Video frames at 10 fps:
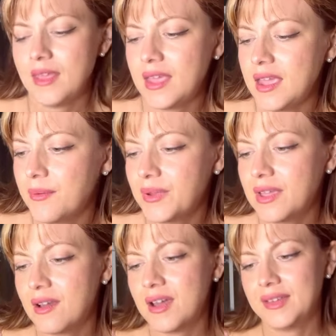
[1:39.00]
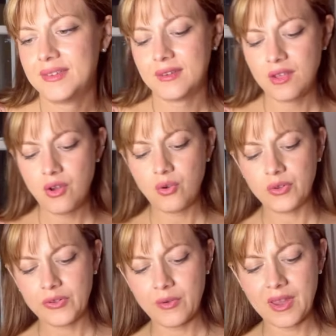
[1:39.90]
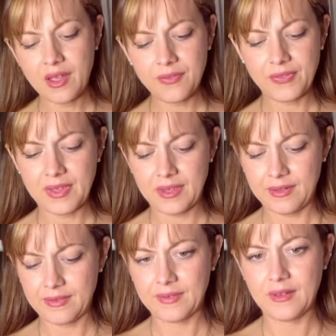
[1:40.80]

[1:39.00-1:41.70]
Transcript: And we got, oh, so I got these.